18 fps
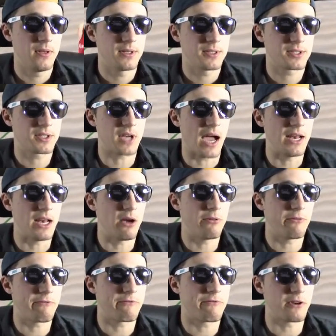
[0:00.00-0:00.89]
Side
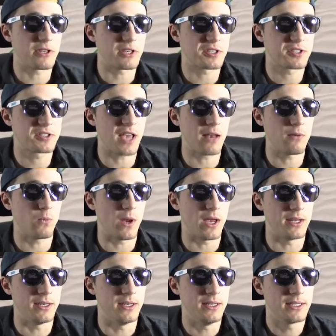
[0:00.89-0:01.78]
out for the set
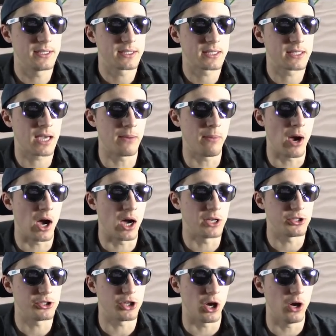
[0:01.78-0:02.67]
win. Come
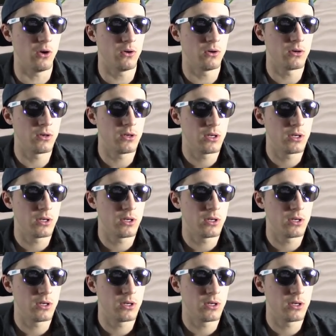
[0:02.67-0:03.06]
on, Joe.